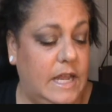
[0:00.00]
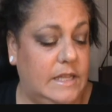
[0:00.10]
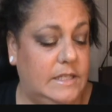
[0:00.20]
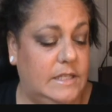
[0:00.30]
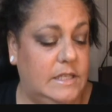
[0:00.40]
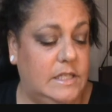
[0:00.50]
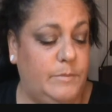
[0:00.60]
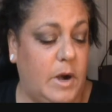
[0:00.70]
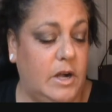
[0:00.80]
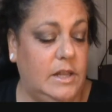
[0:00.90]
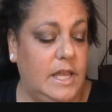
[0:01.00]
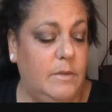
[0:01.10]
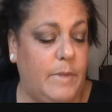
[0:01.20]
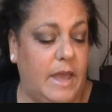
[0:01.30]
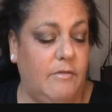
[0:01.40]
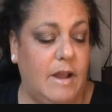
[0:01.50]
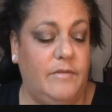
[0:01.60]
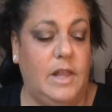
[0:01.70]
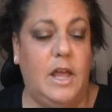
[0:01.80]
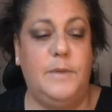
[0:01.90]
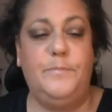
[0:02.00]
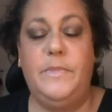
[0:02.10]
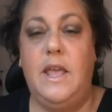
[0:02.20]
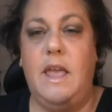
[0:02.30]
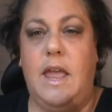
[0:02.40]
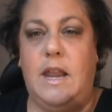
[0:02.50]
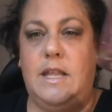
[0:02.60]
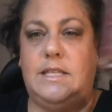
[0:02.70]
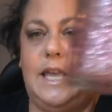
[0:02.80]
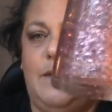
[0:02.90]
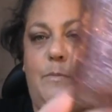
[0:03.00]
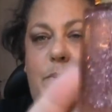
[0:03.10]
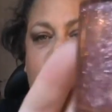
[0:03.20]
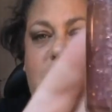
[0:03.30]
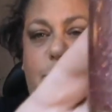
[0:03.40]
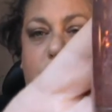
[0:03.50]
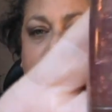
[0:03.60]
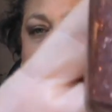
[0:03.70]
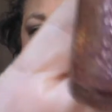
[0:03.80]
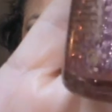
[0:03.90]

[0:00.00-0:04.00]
It's Sparkling by Revlon, and it's just a pink